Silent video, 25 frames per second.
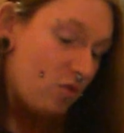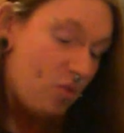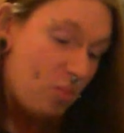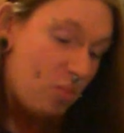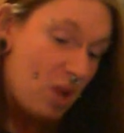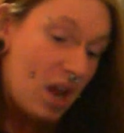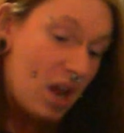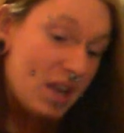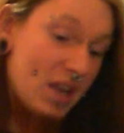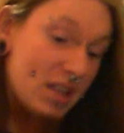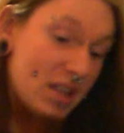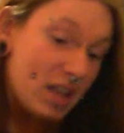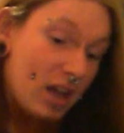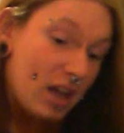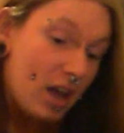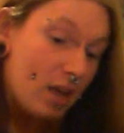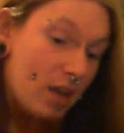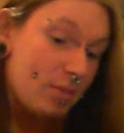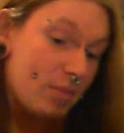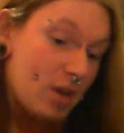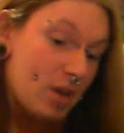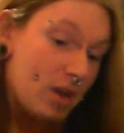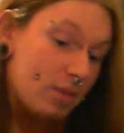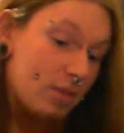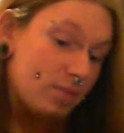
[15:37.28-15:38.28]
not played the game
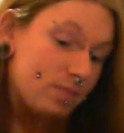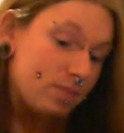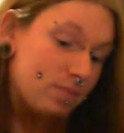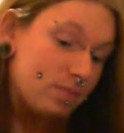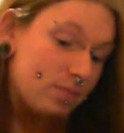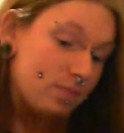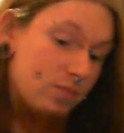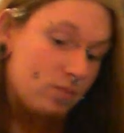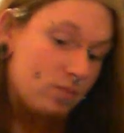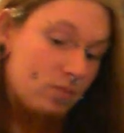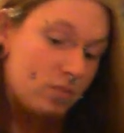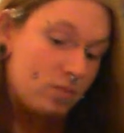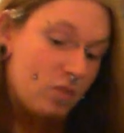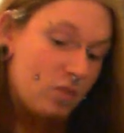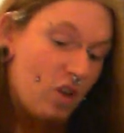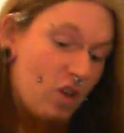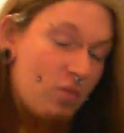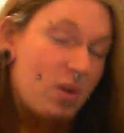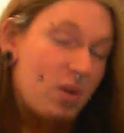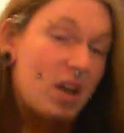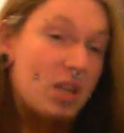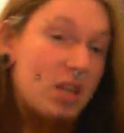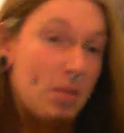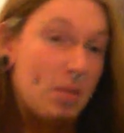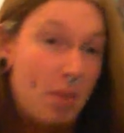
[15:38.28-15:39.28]
yet. I've
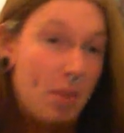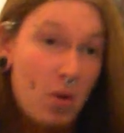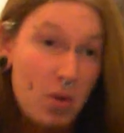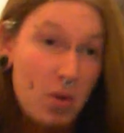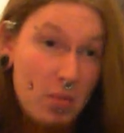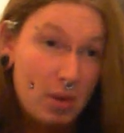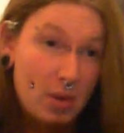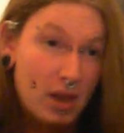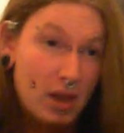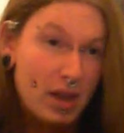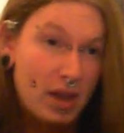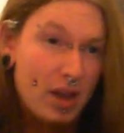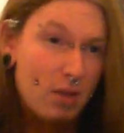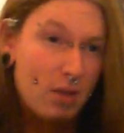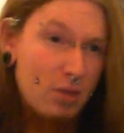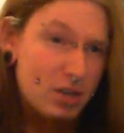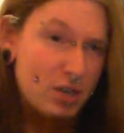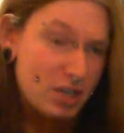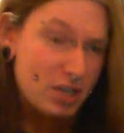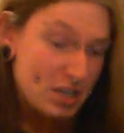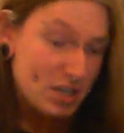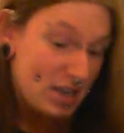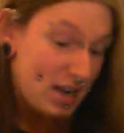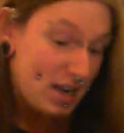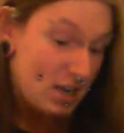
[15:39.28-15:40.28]
played the multiplayer,
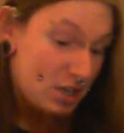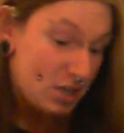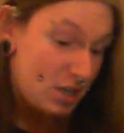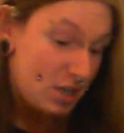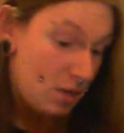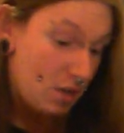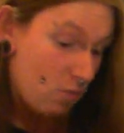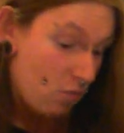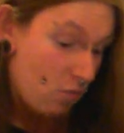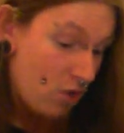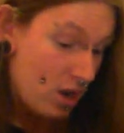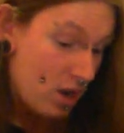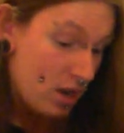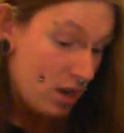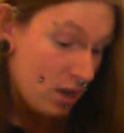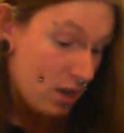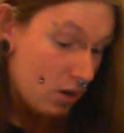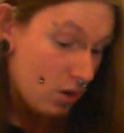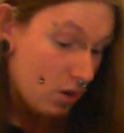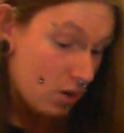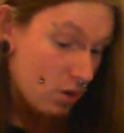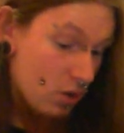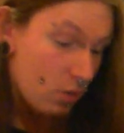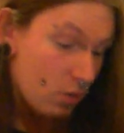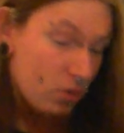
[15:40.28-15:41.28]
which is actually really
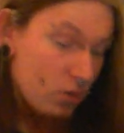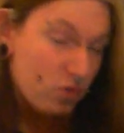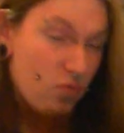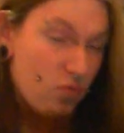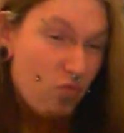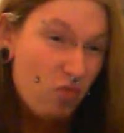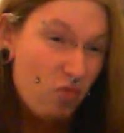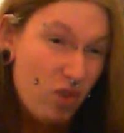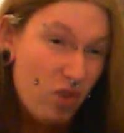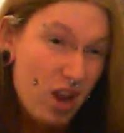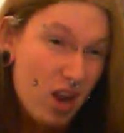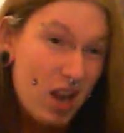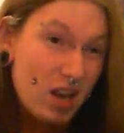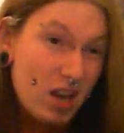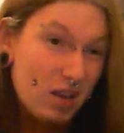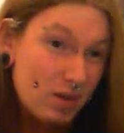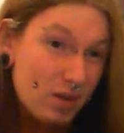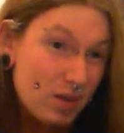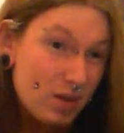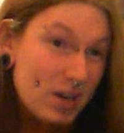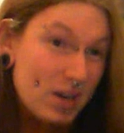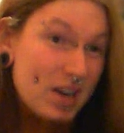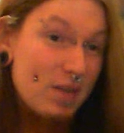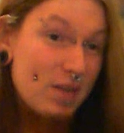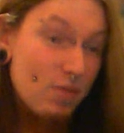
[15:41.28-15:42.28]
good. I was
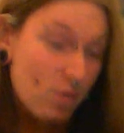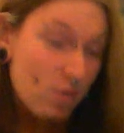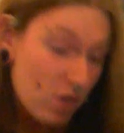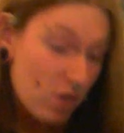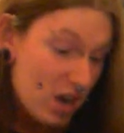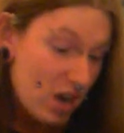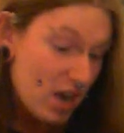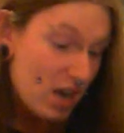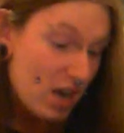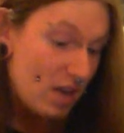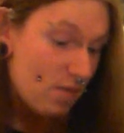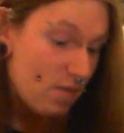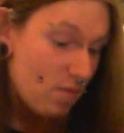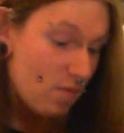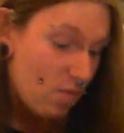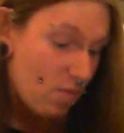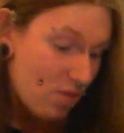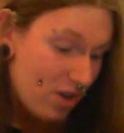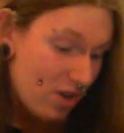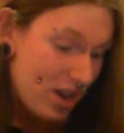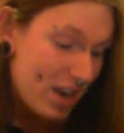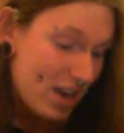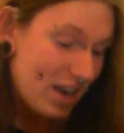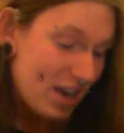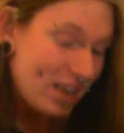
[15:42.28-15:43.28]

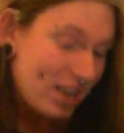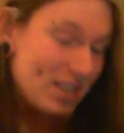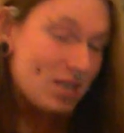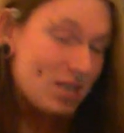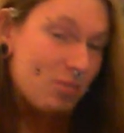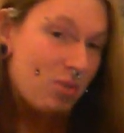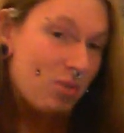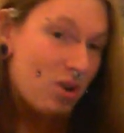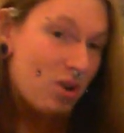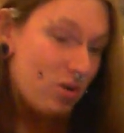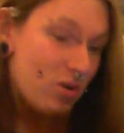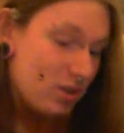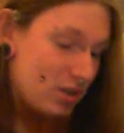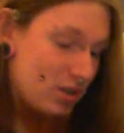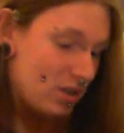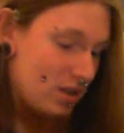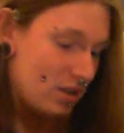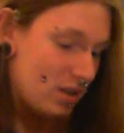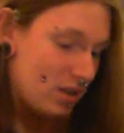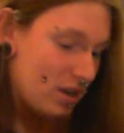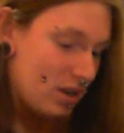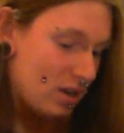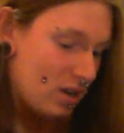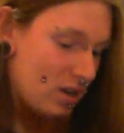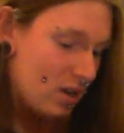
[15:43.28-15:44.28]
really surprised at
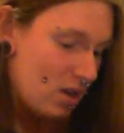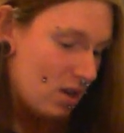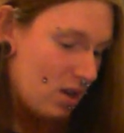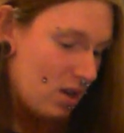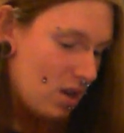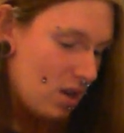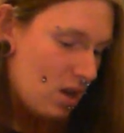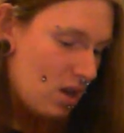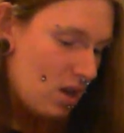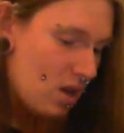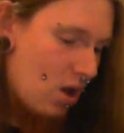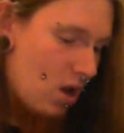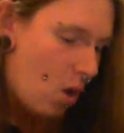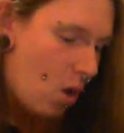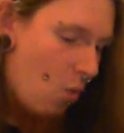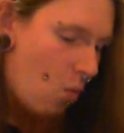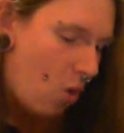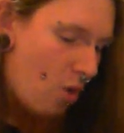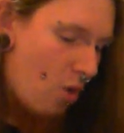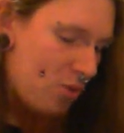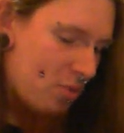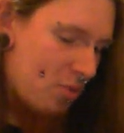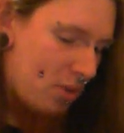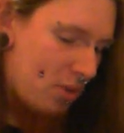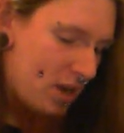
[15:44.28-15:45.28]
that. I
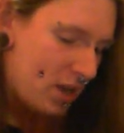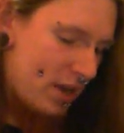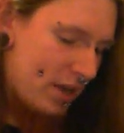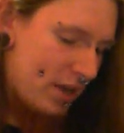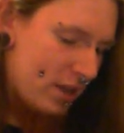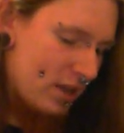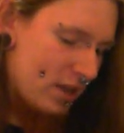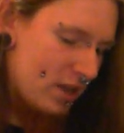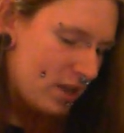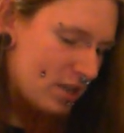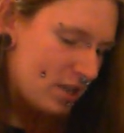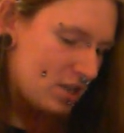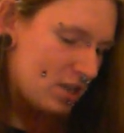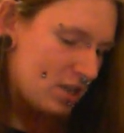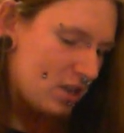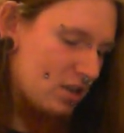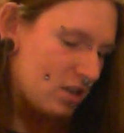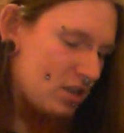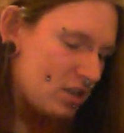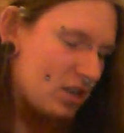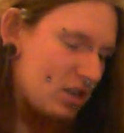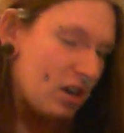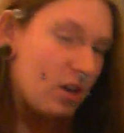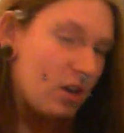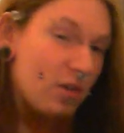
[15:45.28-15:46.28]
won't be playing this
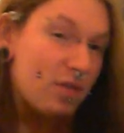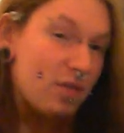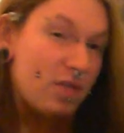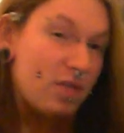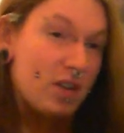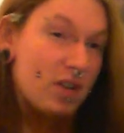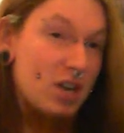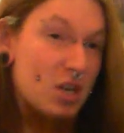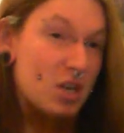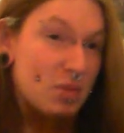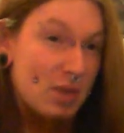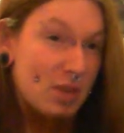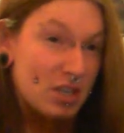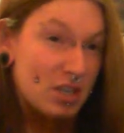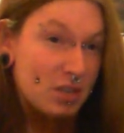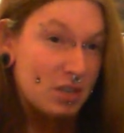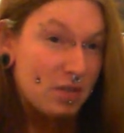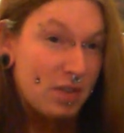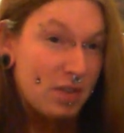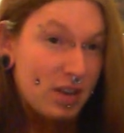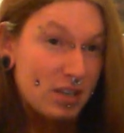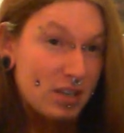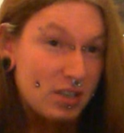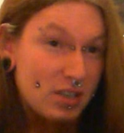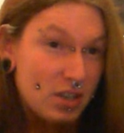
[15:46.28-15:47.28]
until I finish Mass
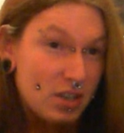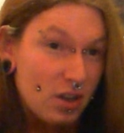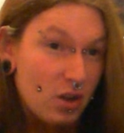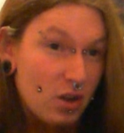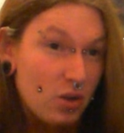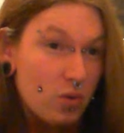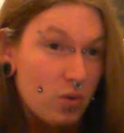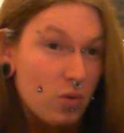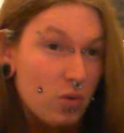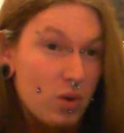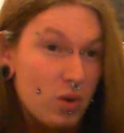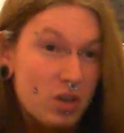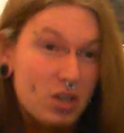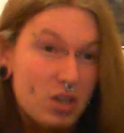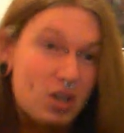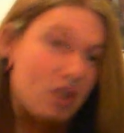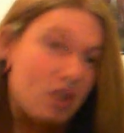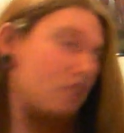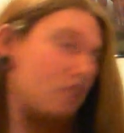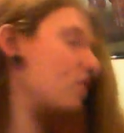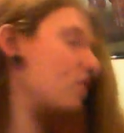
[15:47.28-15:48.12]
Effect 2, which I